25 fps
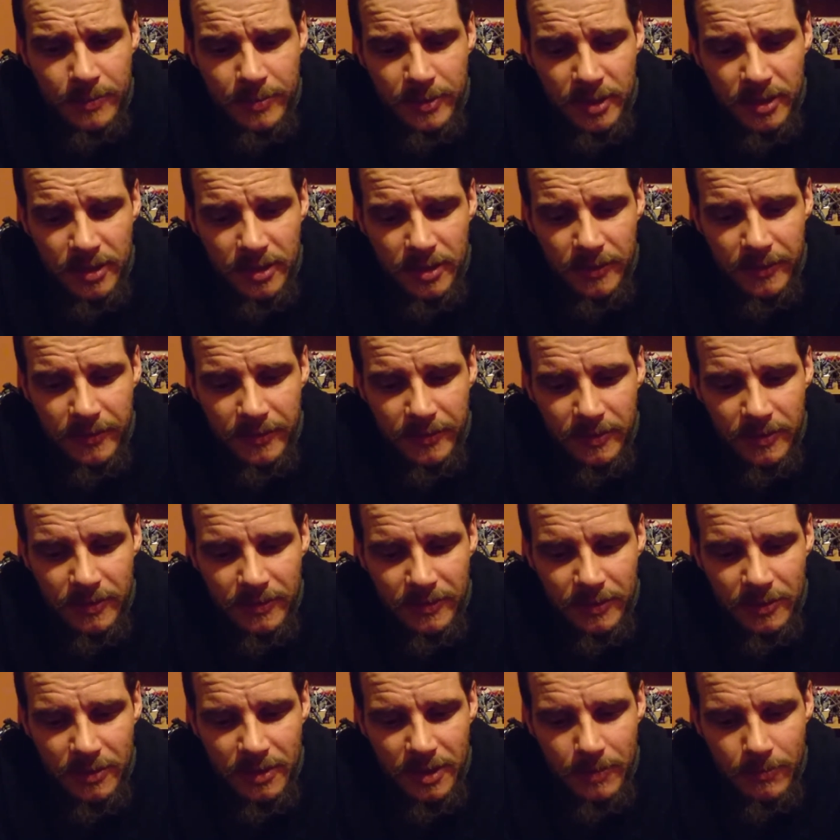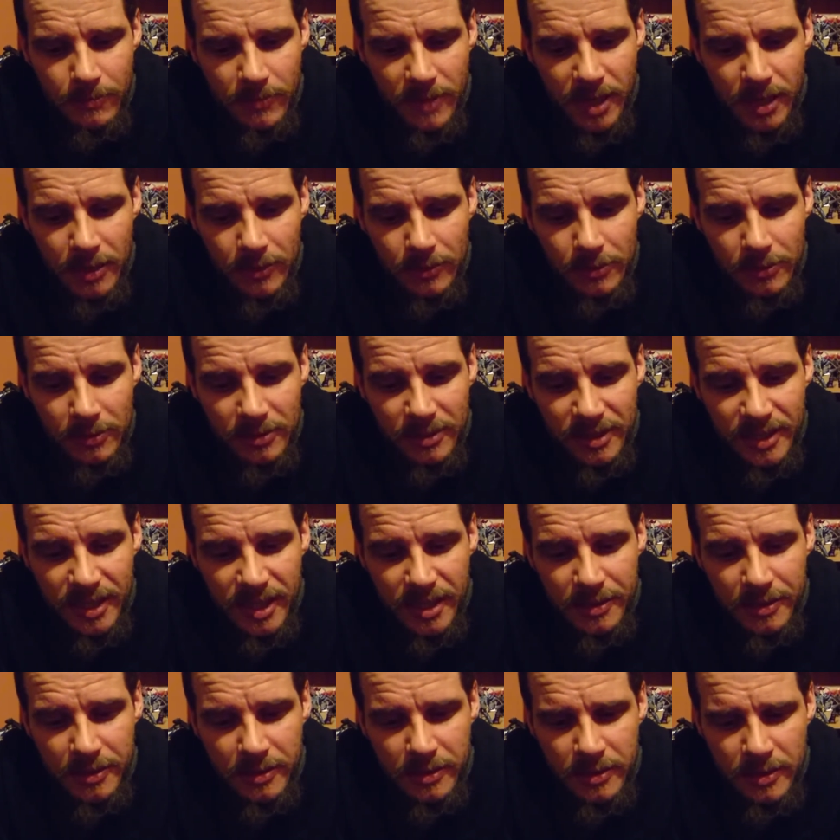be a different fucking matter
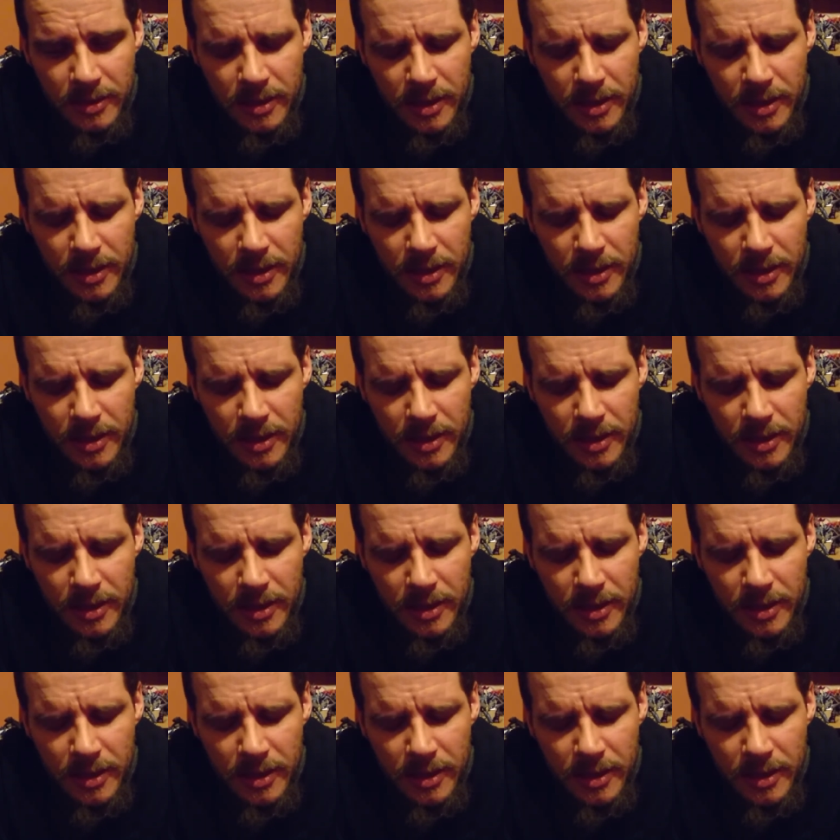altogether.